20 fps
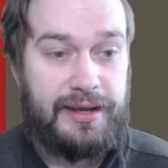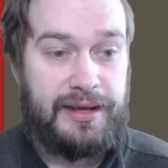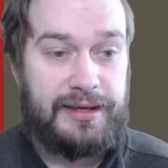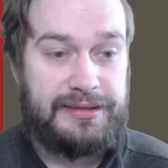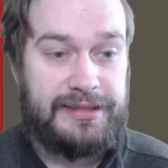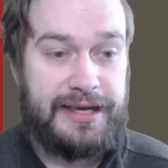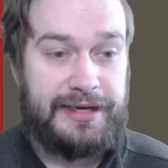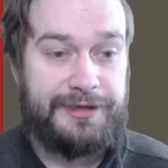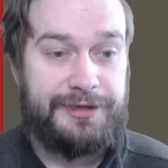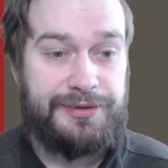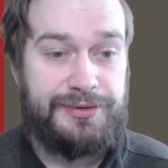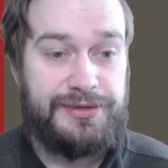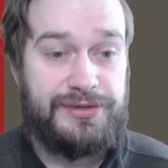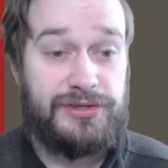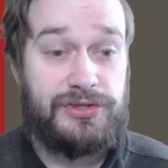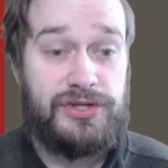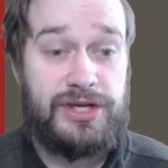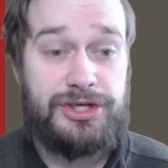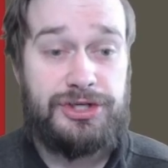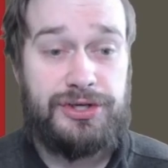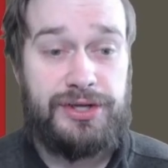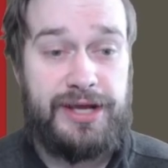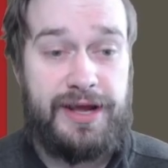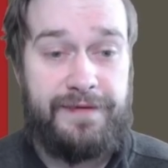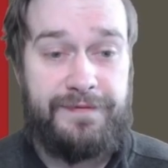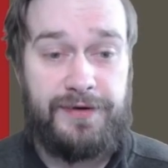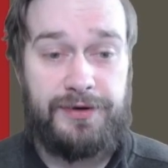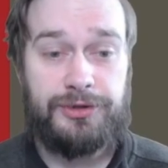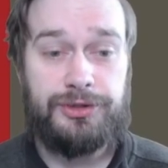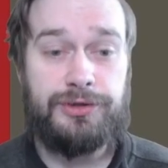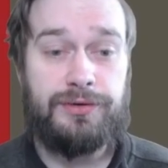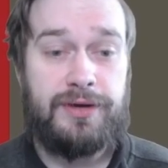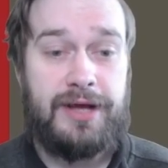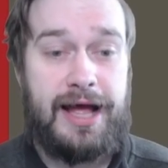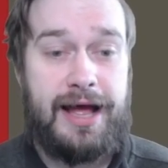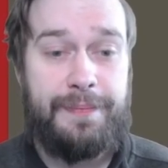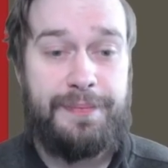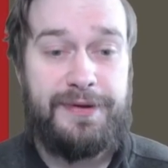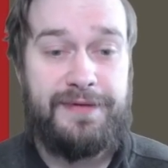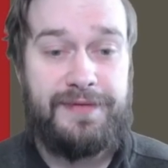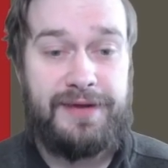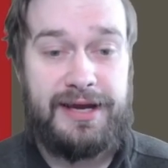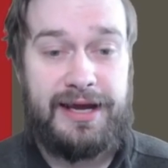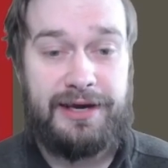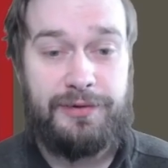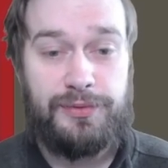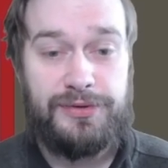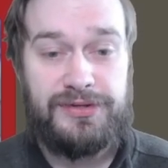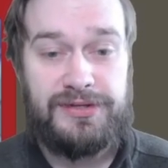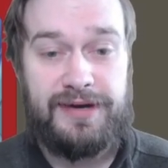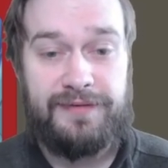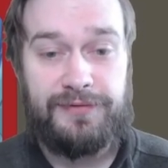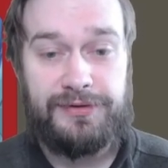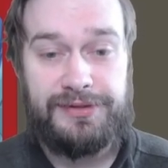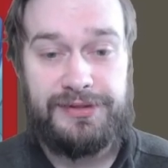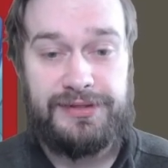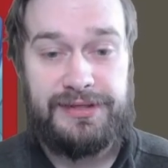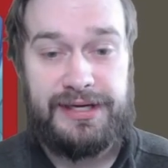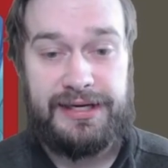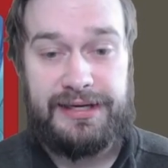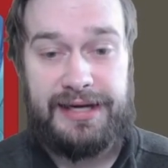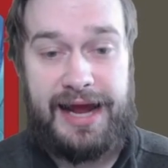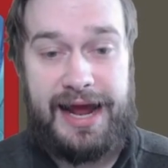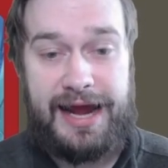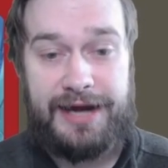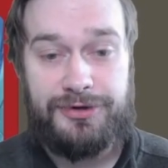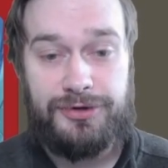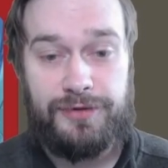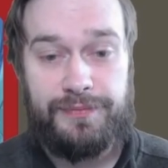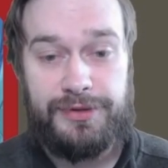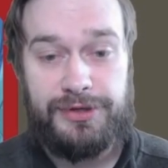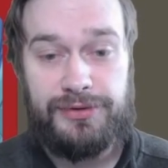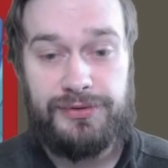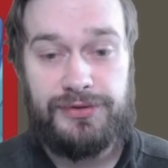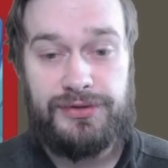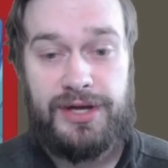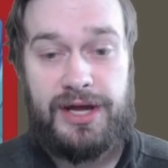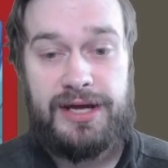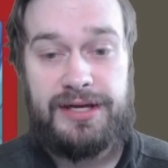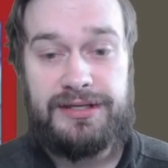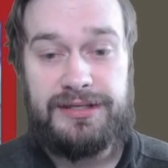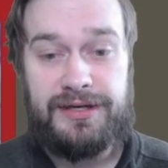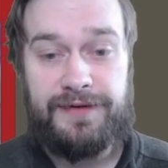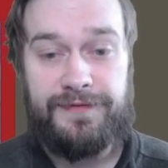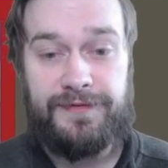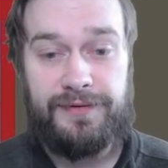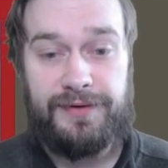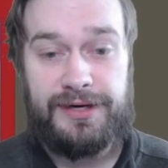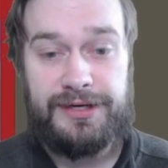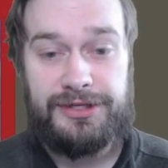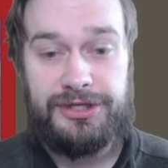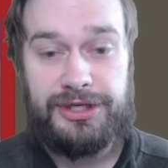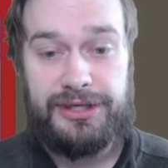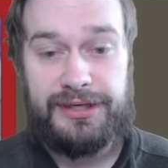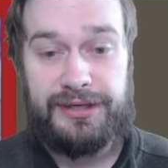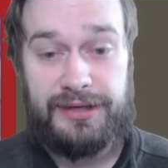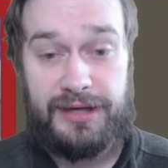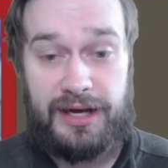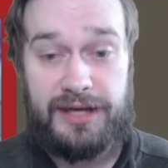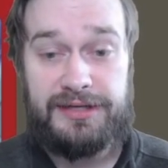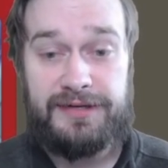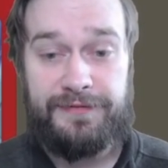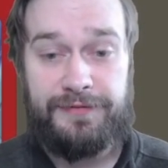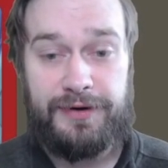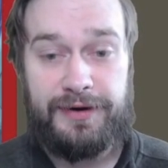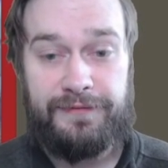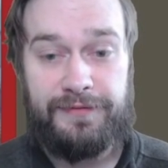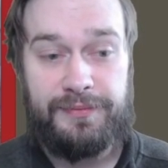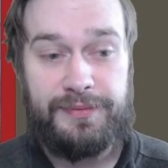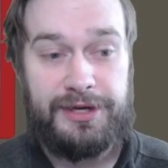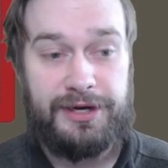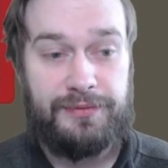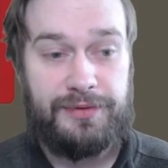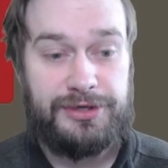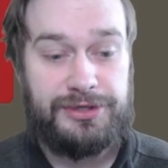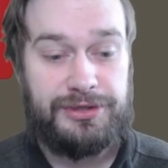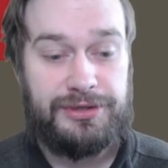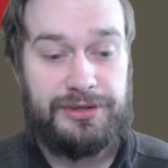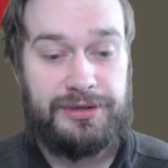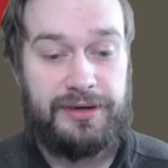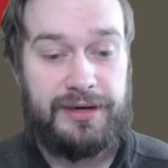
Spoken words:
A deck clone is essentially a functional copy of the deck with several distinct attributes differing from the original.